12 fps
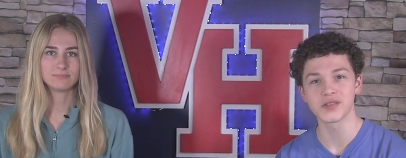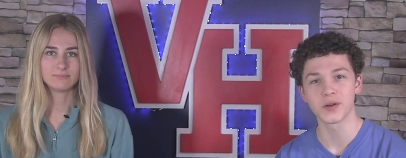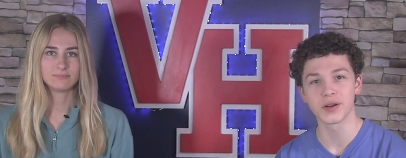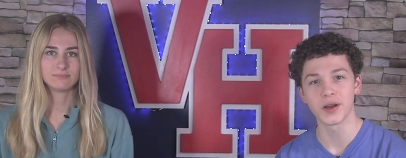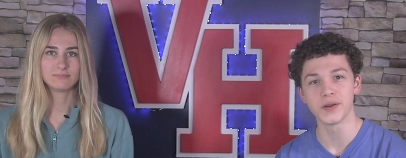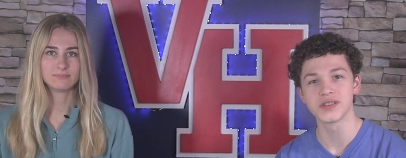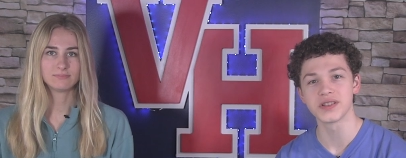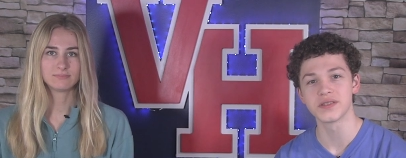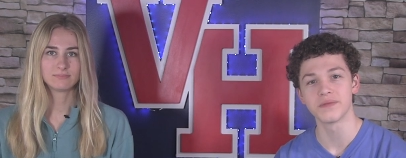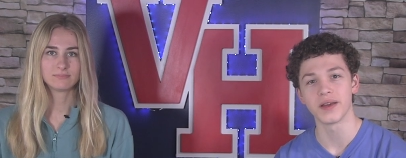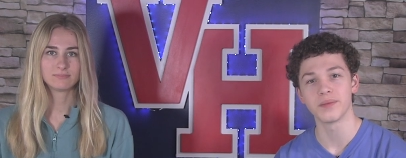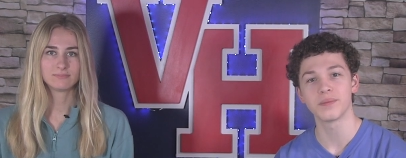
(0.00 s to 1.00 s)
Speaker 1: in order to host this
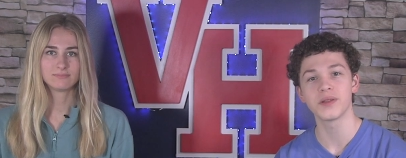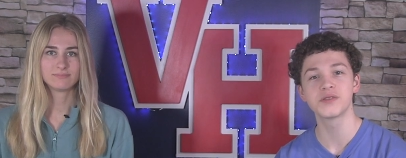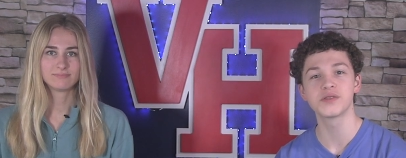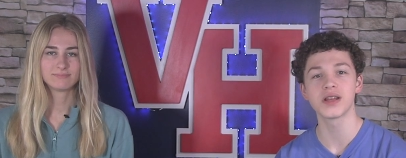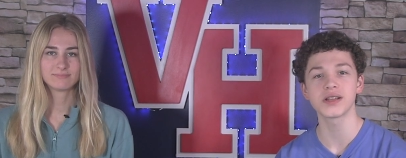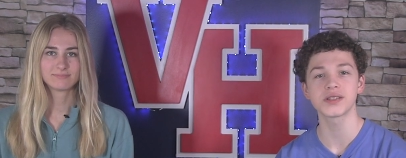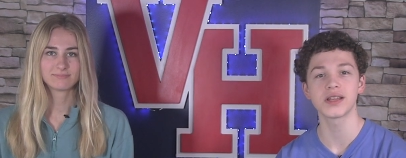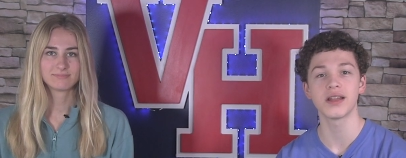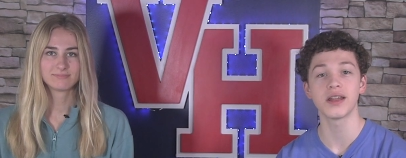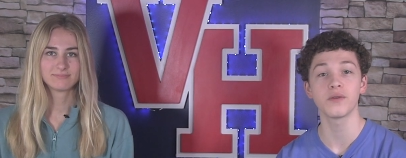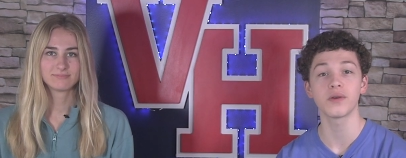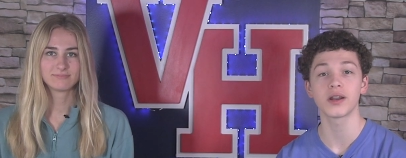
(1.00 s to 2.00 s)
event. Please do not send
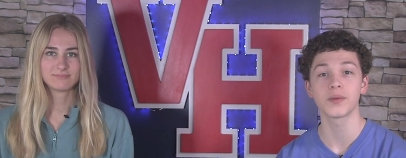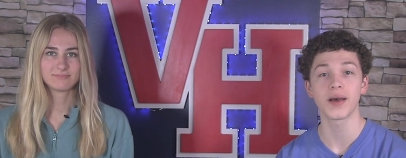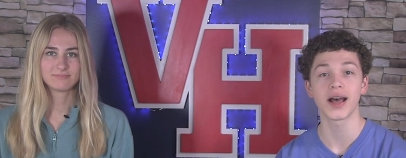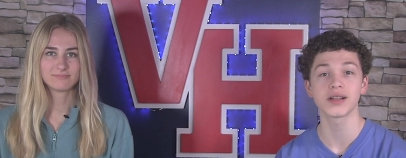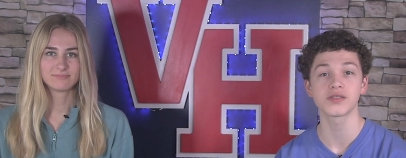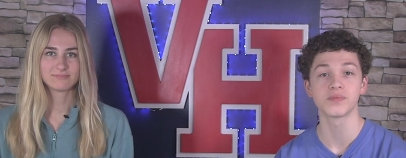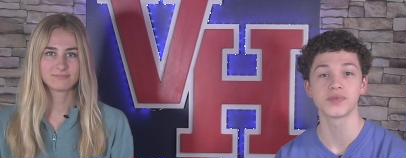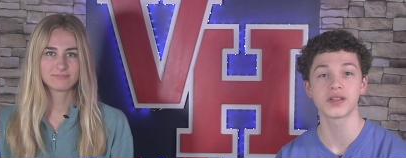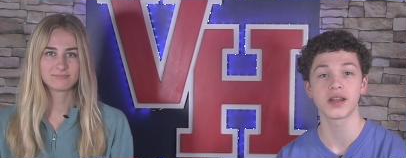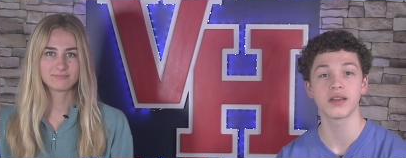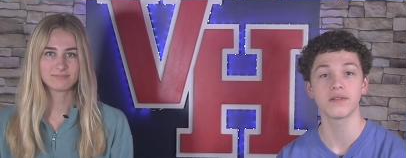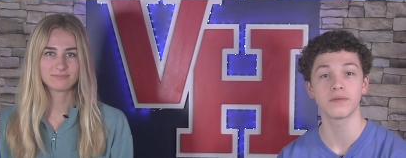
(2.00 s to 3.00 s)
anyone on a pass from
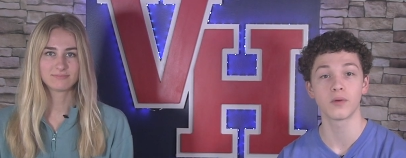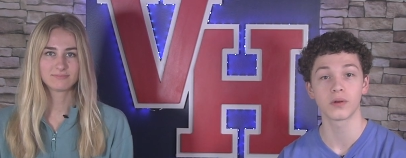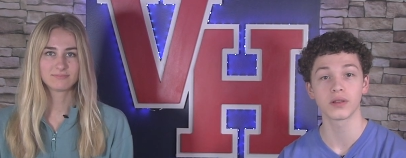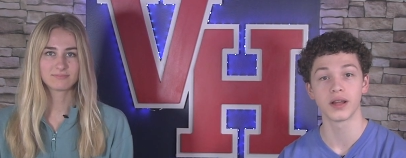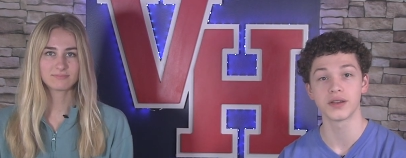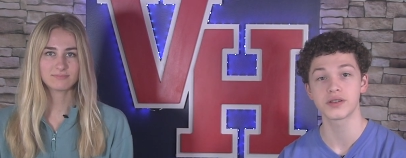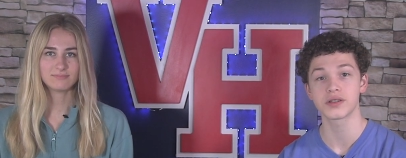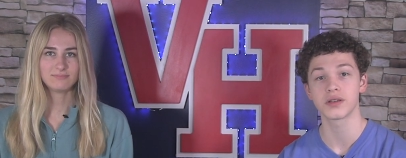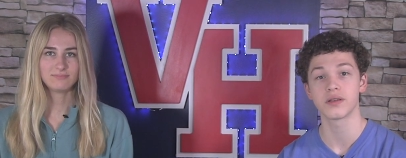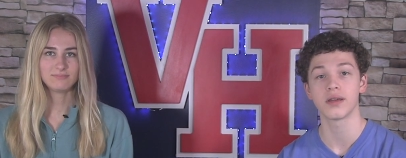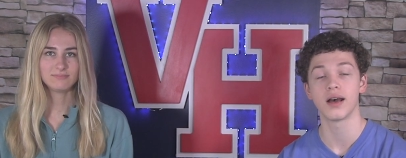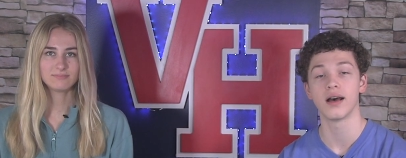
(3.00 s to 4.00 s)
study or lunch
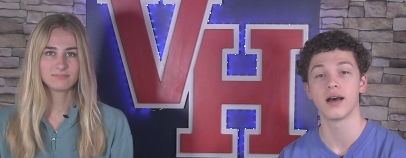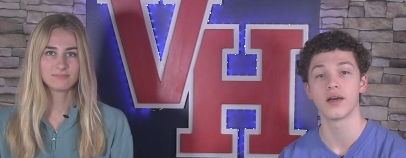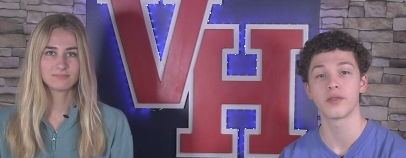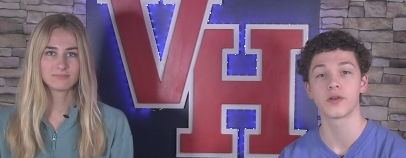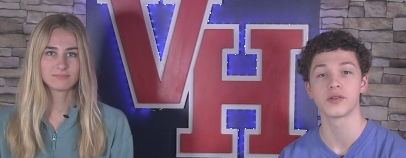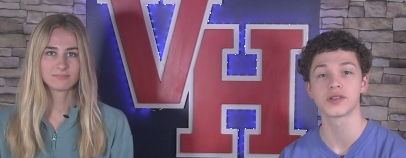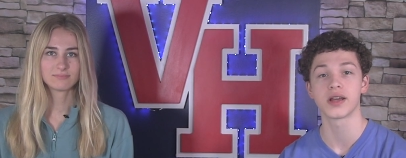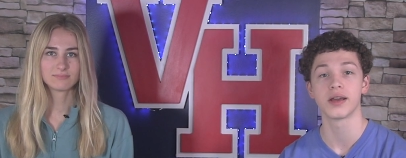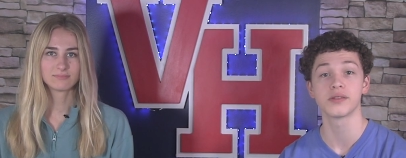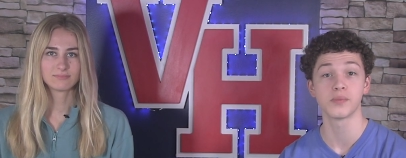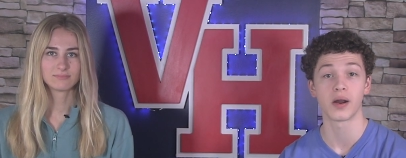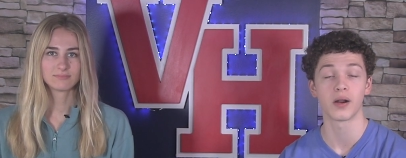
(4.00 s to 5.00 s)
uh, Thursday
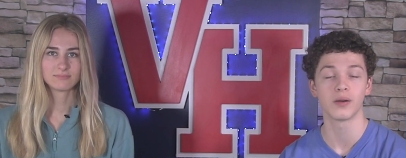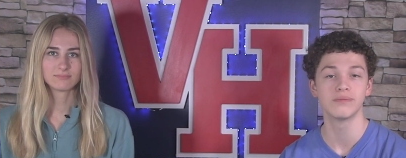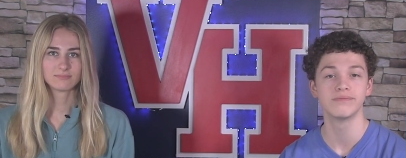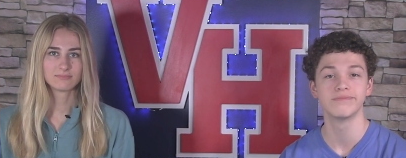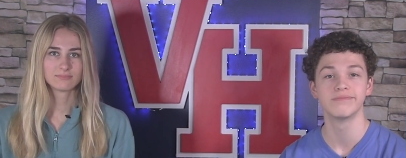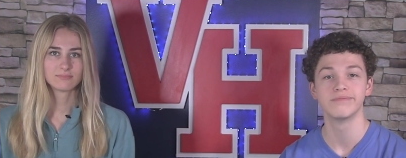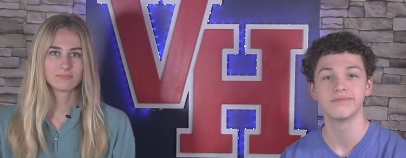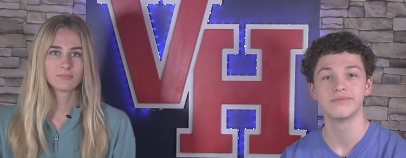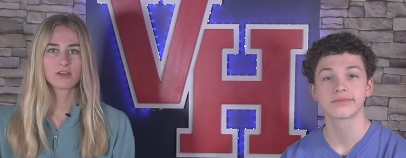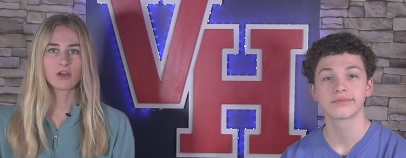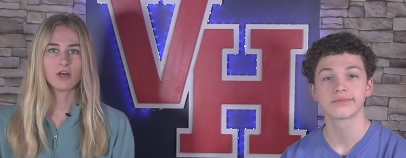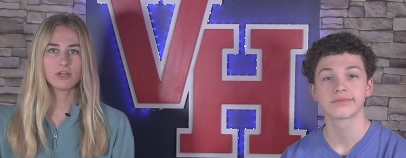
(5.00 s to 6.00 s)
tomorrow.
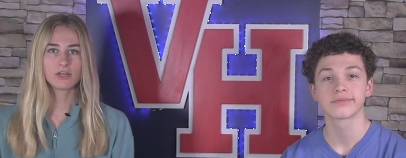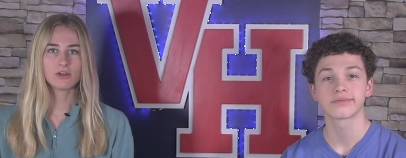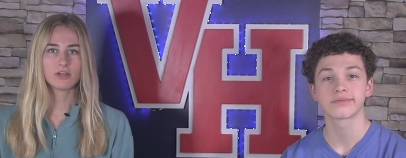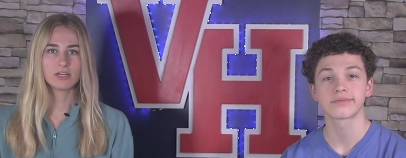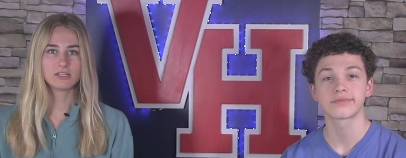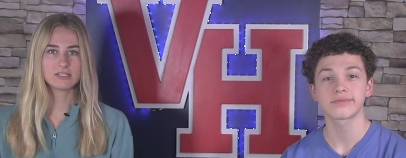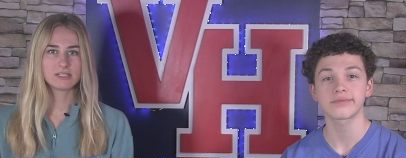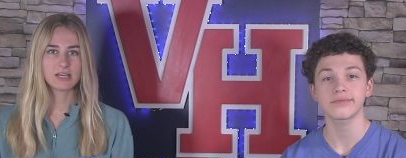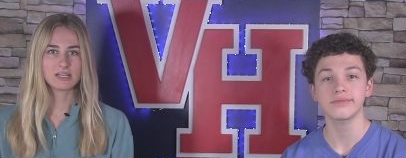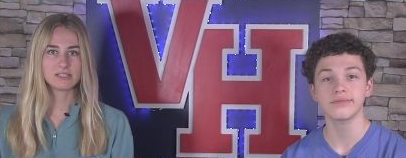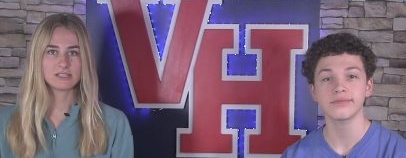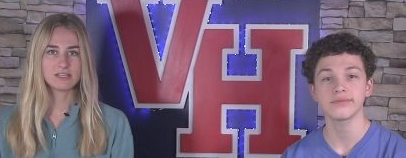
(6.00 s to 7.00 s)
Speaker 2: Calling all
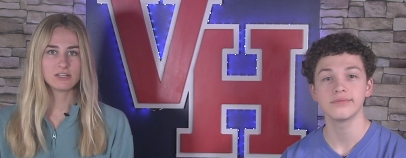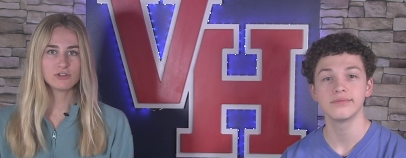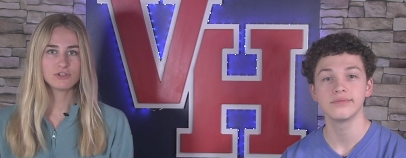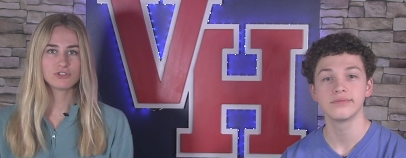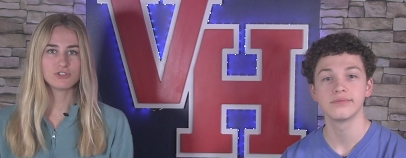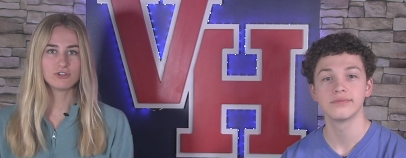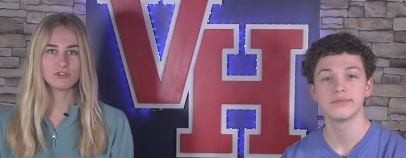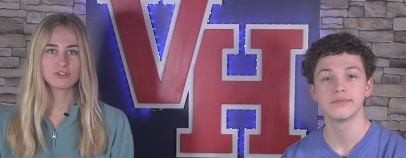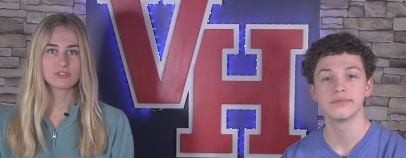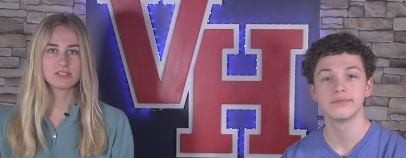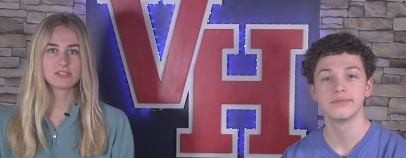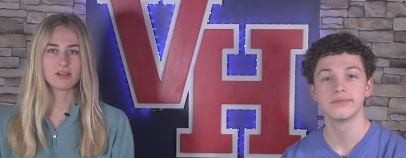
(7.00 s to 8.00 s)
undecided seniors, juniors,
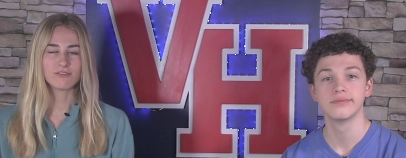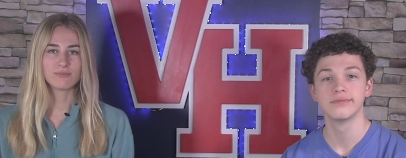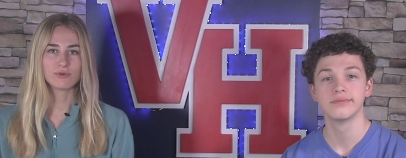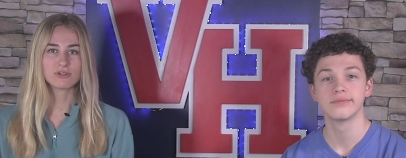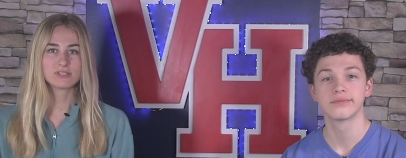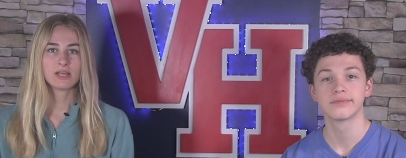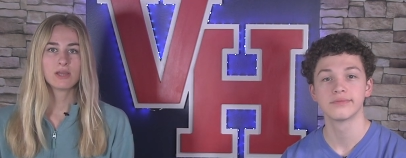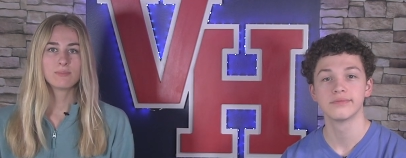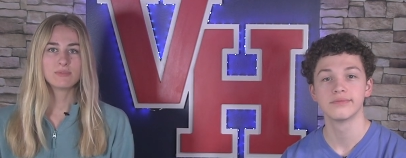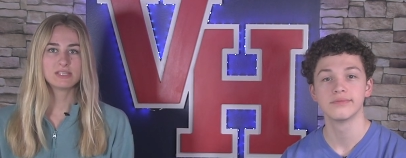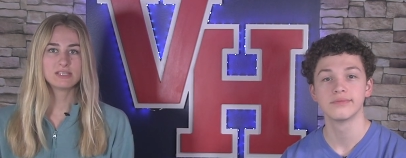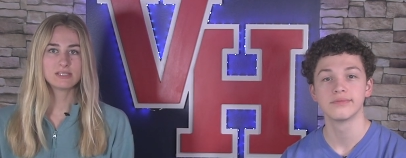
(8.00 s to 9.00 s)
and sophomores,
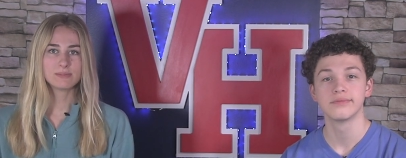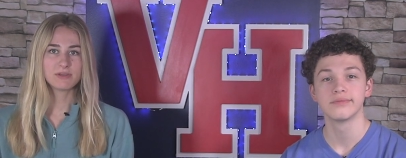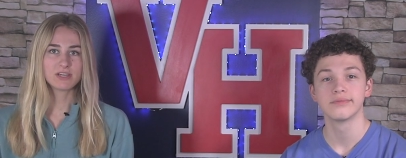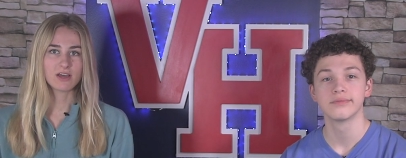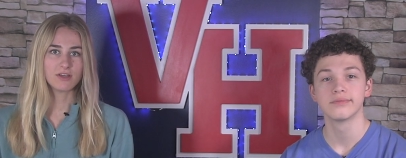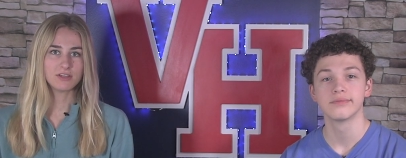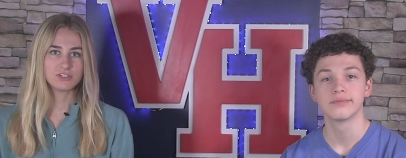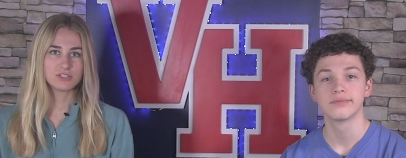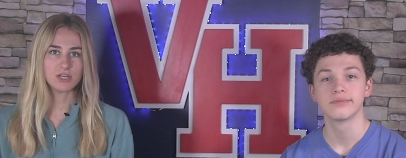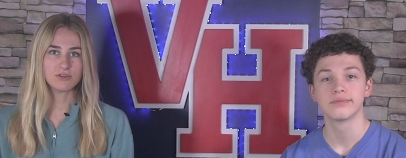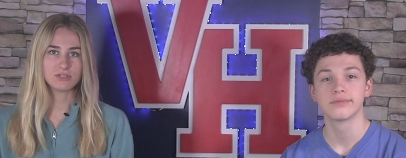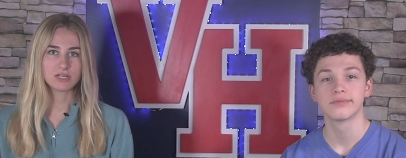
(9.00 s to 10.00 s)
Mississippi College is
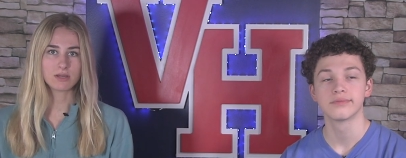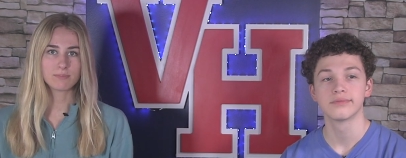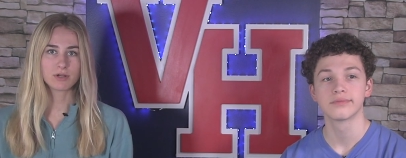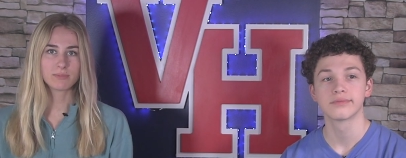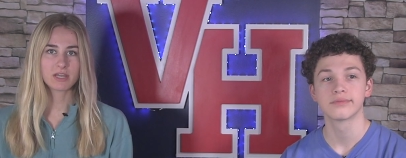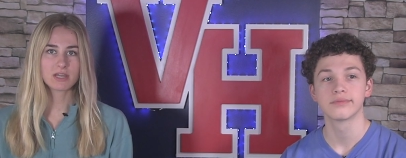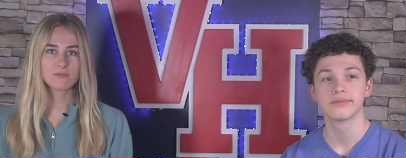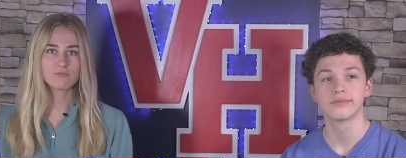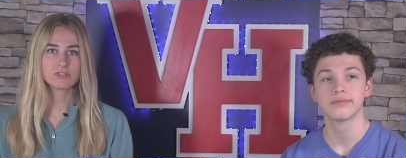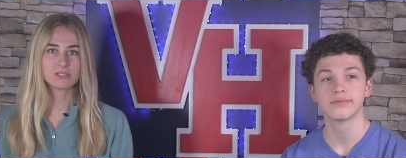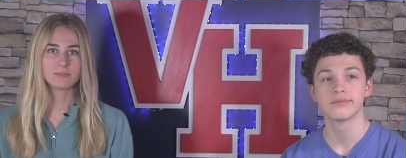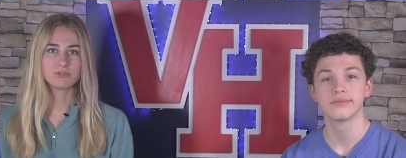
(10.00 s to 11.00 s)
hosting a Birmingham
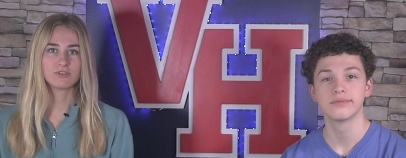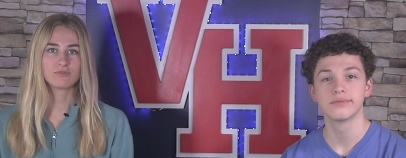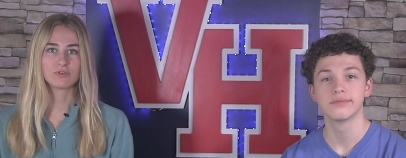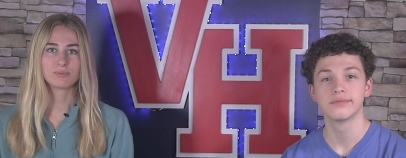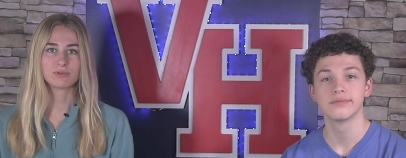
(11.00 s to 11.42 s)
reception for